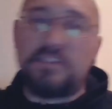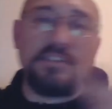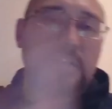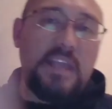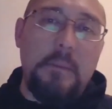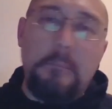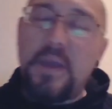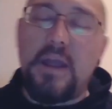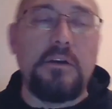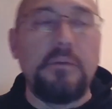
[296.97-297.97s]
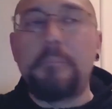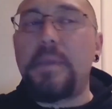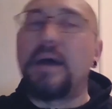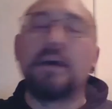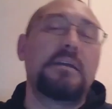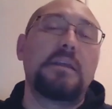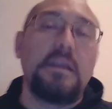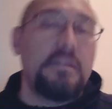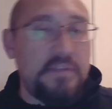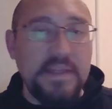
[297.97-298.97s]
to just get better and better,
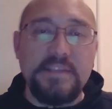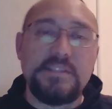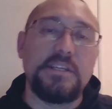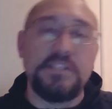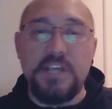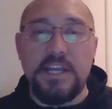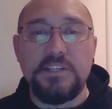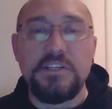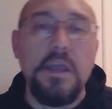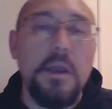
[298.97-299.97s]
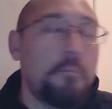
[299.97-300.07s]
things can change.